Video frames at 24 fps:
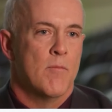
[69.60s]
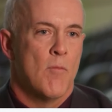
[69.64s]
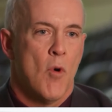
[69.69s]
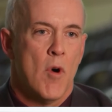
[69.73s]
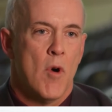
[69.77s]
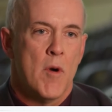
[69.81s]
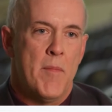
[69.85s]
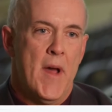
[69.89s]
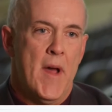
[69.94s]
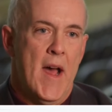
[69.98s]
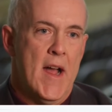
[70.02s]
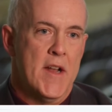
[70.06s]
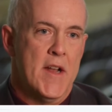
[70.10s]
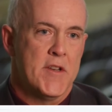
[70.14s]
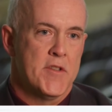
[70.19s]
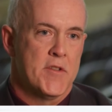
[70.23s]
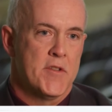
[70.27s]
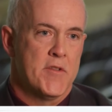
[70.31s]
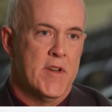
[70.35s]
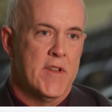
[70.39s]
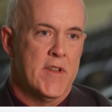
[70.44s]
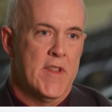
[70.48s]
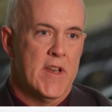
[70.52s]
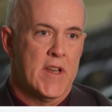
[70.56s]
more
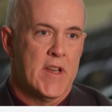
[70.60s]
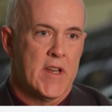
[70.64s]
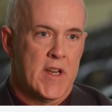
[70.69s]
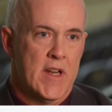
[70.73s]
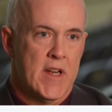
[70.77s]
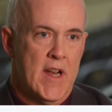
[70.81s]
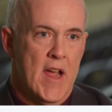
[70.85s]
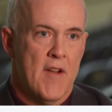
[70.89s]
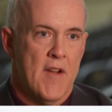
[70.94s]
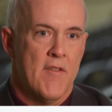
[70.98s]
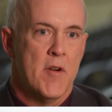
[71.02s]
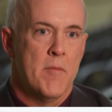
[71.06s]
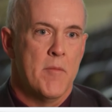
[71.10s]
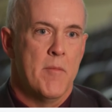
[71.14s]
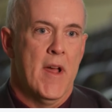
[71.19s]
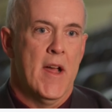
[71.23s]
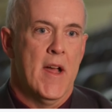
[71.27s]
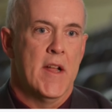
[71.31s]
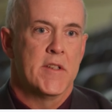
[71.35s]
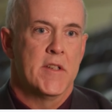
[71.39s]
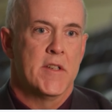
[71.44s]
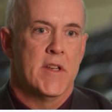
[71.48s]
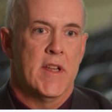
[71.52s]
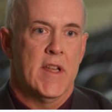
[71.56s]
pageantry than you could ever
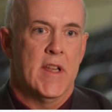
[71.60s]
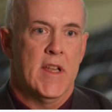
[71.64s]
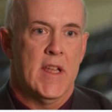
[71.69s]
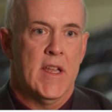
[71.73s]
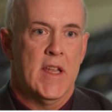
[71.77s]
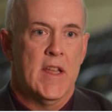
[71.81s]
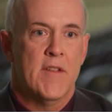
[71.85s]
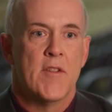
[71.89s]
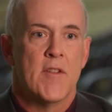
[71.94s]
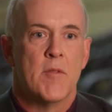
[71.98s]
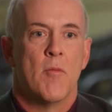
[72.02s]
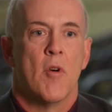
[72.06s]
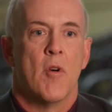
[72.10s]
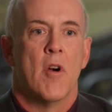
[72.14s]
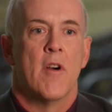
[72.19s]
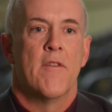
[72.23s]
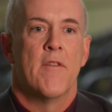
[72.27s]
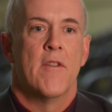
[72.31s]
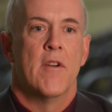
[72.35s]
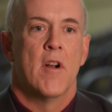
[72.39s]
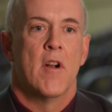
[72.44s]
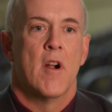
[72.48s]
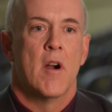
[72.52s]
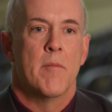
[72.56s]
imagine, even more
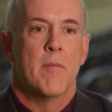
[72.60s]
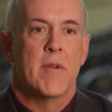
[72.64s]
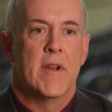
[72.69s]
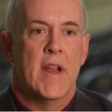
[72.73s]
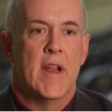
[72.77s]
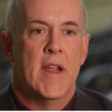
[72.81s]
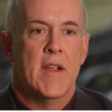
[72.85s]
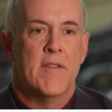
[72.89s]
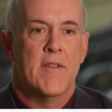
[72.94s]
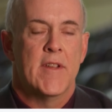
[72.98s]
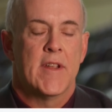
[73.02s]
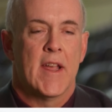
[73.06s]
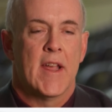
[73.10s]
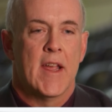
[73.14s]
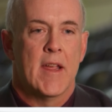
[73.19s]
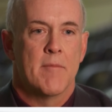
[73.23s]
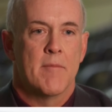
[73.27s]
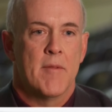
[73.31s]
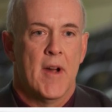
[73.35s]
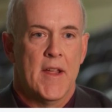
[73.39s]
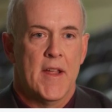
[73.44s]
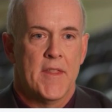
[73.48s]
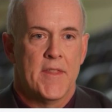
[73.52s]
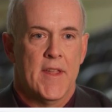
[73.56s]
for an Army Navy
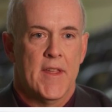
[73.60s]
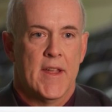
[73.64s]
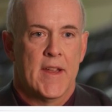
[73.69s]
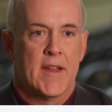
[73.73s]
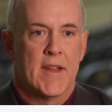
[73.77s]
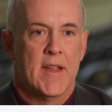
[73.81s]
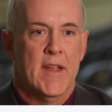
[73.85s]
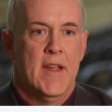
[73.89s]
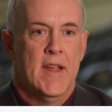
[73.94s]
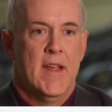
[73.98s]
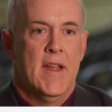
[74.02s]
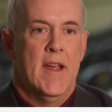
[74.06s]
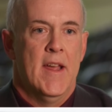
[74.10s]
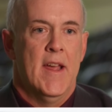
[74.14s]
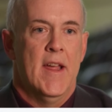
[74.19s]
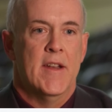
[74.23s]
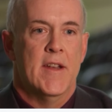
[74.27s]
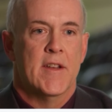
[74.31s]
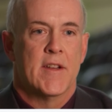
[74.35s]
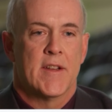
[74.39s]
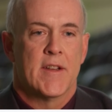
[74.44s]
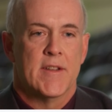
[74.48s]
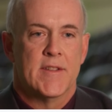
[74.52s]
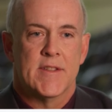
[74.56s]
game, I think.
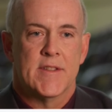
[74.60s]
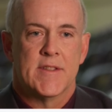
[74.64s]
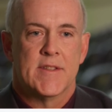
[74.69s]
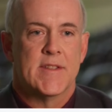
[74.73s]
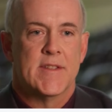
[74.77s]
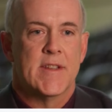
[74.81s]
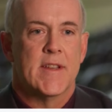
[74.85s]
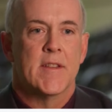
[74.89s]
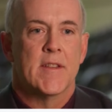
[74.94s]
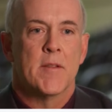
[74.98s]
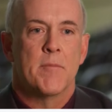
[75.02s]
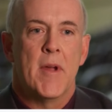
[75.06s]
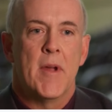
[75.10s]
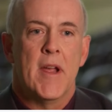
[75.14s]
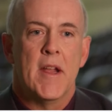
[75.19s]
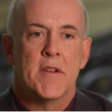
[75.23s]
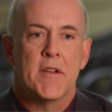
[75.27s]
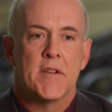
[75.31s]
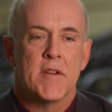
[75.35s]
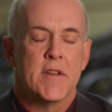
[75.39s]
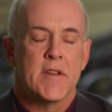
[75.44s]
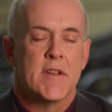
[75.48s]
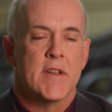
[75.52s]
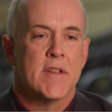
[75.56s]
And you could just see the
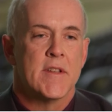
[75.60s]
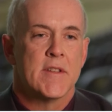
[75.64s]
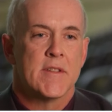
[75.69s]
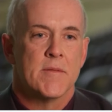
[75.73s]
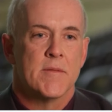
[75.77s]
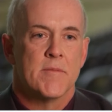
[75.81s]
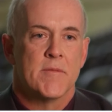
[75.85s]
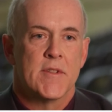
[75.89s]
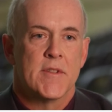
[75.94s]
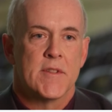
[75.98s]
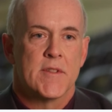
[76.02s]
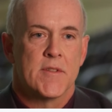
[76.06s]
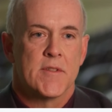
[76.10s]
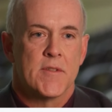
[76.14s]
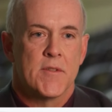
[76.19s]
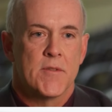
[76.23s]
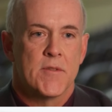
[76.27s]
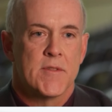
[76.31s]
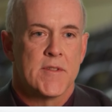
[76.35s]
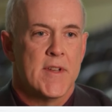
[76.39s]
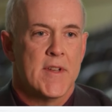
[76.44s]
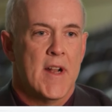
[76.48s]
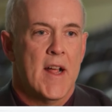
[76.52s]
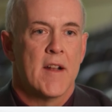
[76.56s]
patriotism just
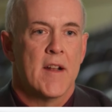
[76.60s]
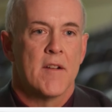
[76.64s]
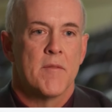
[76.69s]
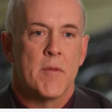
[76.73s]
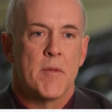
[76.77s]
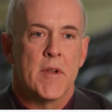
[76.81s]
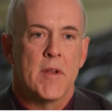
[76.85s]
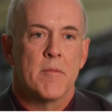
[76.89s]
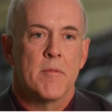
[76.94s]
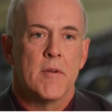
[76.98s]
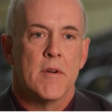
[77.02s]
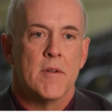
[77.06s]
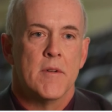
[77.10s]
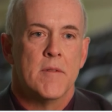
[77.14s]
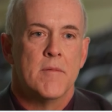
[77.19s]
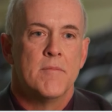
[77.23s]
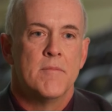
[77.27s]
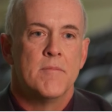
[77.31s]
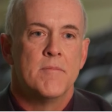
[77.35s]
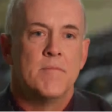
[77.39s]
oozing out of people.